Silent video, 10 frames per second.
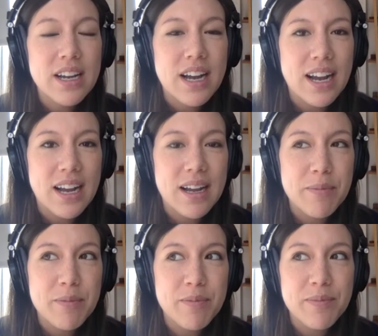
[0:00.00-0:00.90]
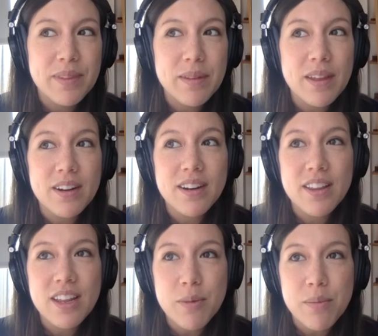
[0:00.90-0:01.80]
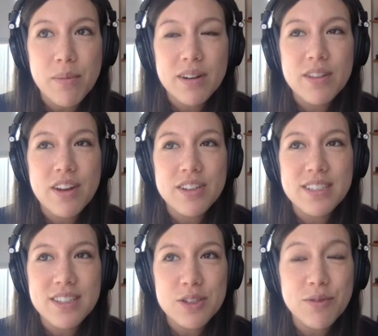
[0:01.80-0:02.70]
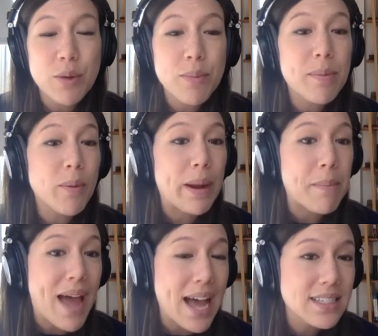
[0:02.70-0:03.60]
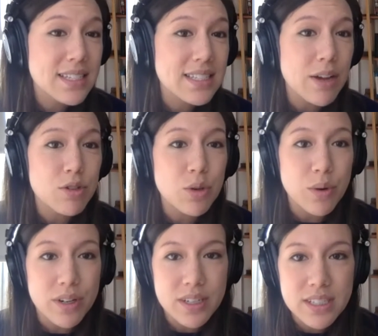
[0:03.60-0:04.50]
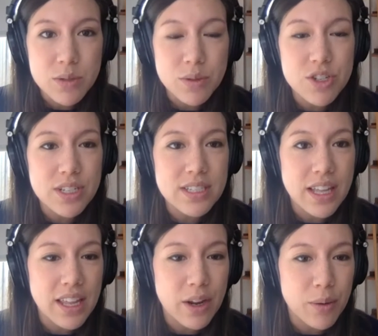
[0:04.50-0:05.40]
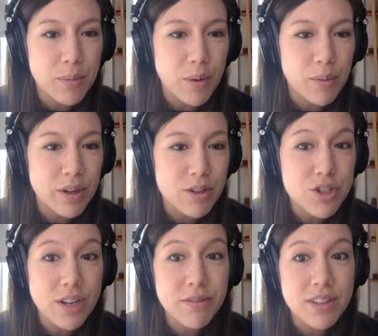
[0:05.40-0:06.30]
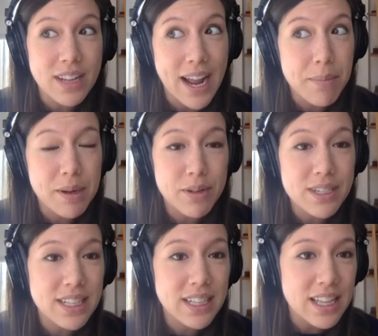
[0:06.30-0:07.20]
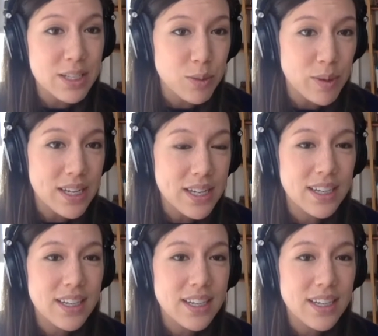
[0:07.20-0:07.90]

Um, there, you know, there's there's fewer people wearing masks outdoors, which is I think a, a real shift that happened recently this week.